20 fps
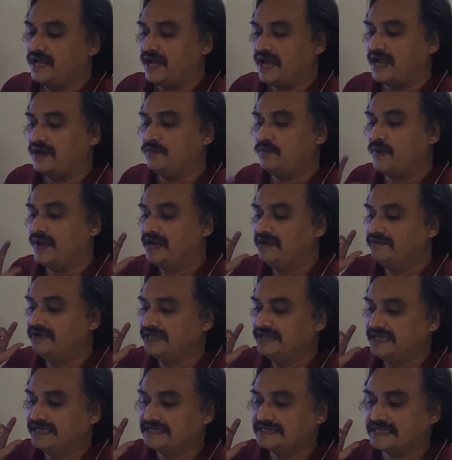And whenever
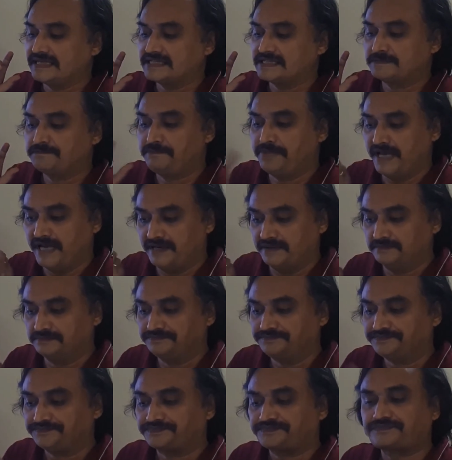there is a
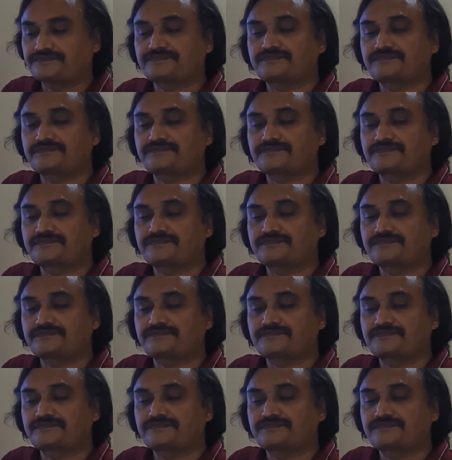spin,